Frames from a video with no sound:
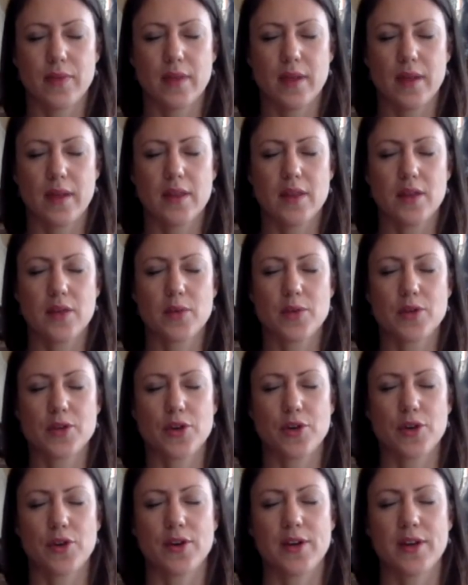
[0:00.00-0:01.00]
Then
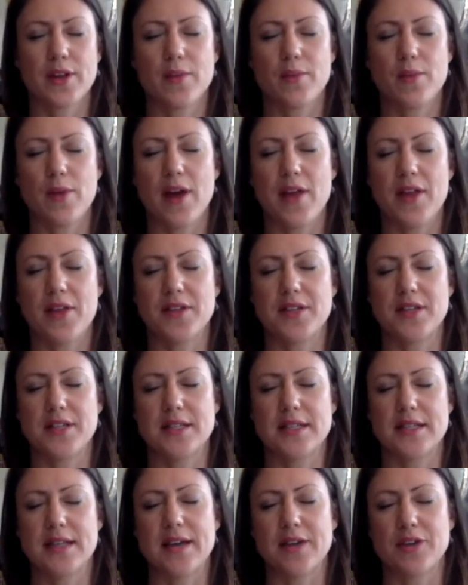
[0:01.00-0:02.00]
returning the breath to
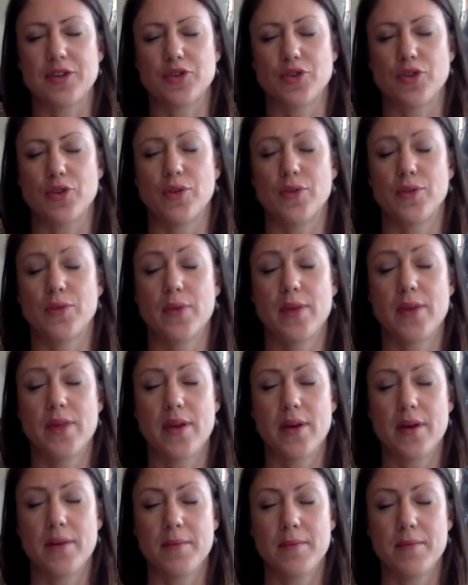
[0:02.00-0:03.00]
its natural
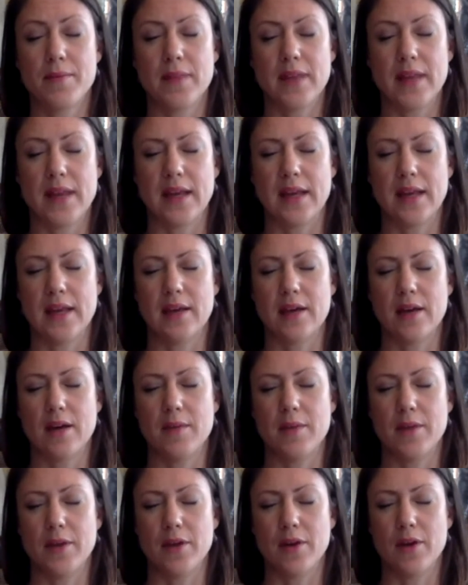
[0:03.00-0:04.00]
rhythm, letting it come
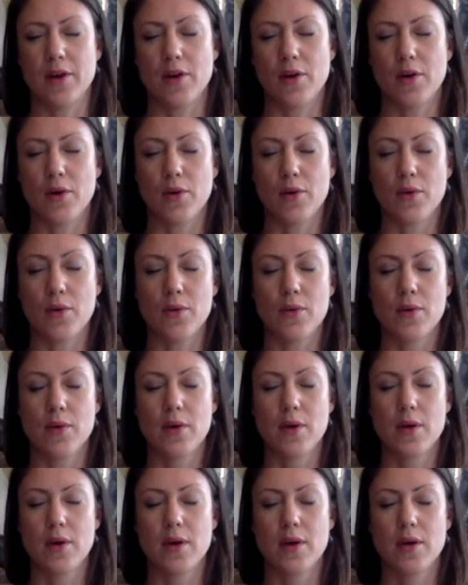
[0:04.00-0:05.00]
and go
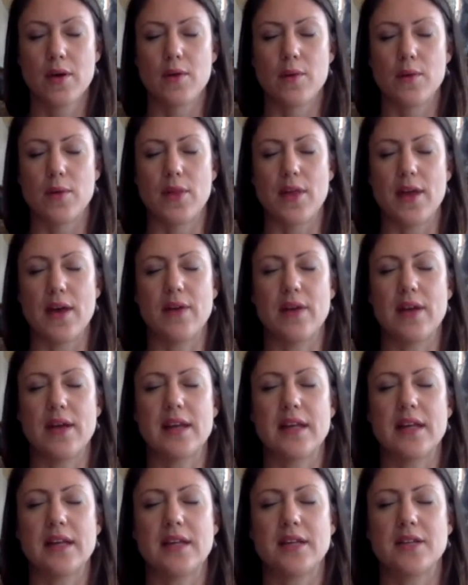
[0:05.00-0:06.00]
without
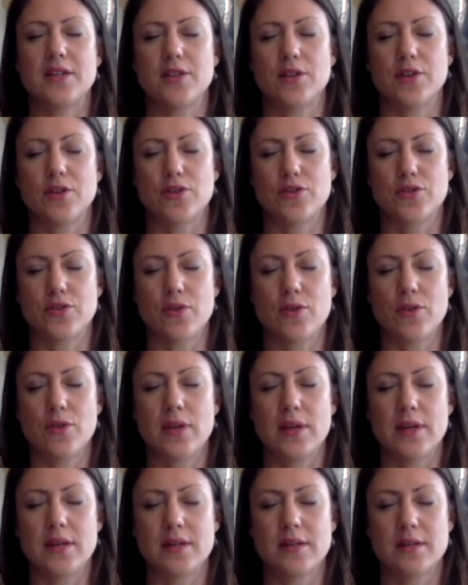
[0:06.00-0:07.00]
any need to control
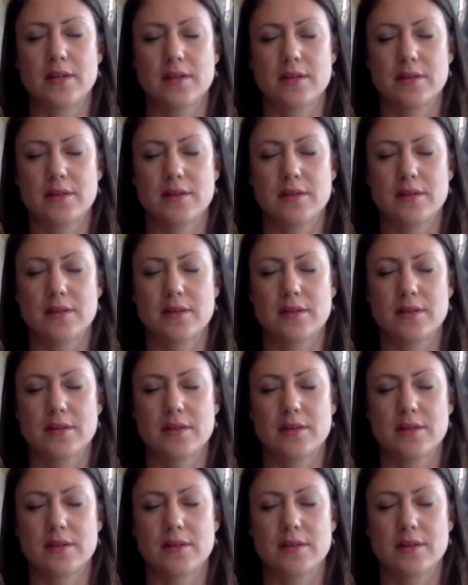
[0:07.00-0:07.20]
it.